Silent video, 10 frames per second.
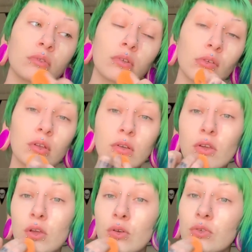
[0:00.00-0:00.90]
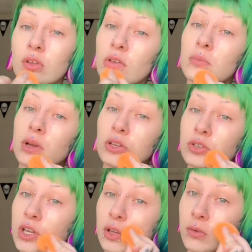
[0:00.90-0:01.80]
And usually my
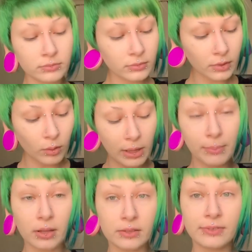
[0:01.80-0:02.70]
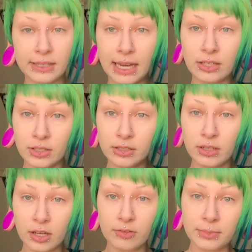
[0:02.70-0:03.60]
chin. Wipe all the foundation
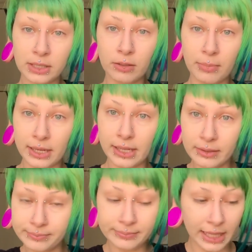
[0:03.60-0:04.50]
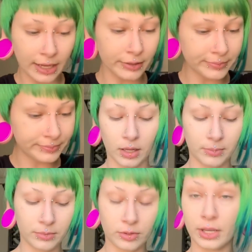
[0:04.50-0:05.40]
off my little buddy here.
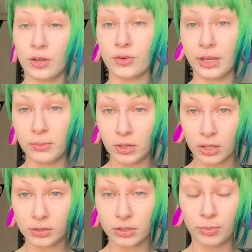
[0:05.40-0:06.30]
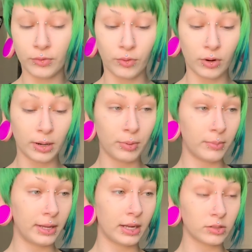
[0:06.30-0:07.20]
So I cream contour before I put
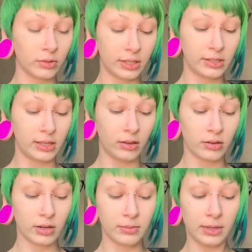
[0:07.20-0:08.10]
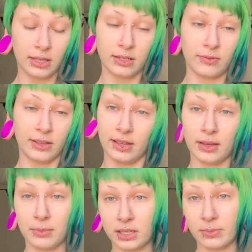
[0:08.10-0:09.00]
my actual concealer on because I feel like it
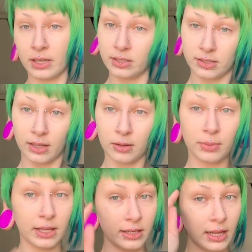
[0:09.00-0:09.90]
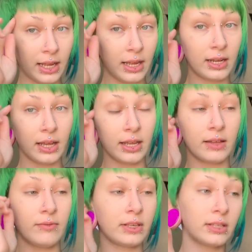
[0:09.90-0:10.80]
makes my concealer blend and I can
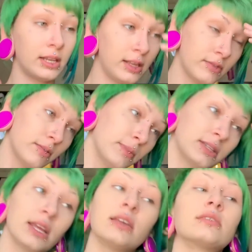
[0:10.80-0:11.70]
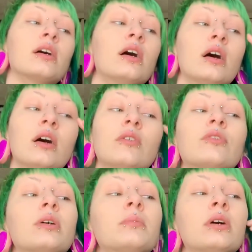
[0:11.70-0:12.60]
fix any of the mistakes
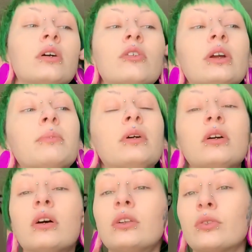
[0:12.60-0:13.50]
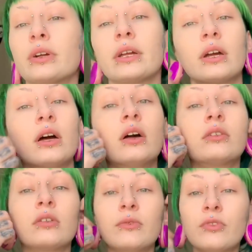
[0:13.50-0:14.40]
from cream contouring.
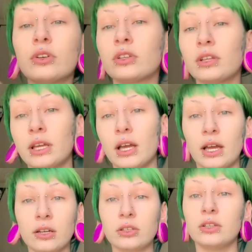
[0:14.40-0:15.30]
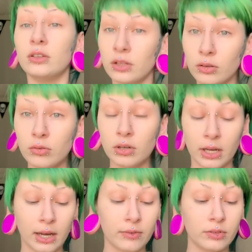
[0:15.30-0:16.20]
So unfortunately, I actually do
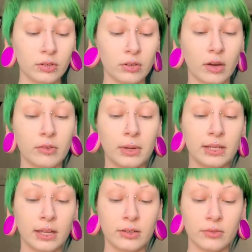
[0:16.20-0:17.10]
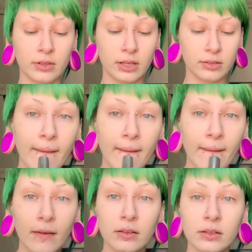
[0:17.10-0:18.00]
have to cover my tattoo for this.
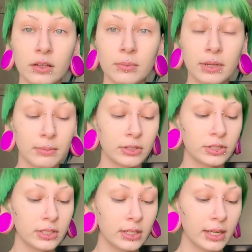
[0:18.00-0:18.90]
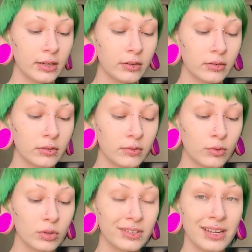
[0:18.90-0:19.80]
A little bit of my chin there
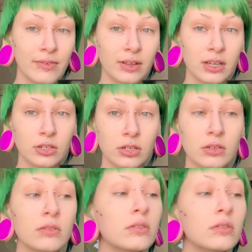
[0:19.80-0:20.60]
for definition.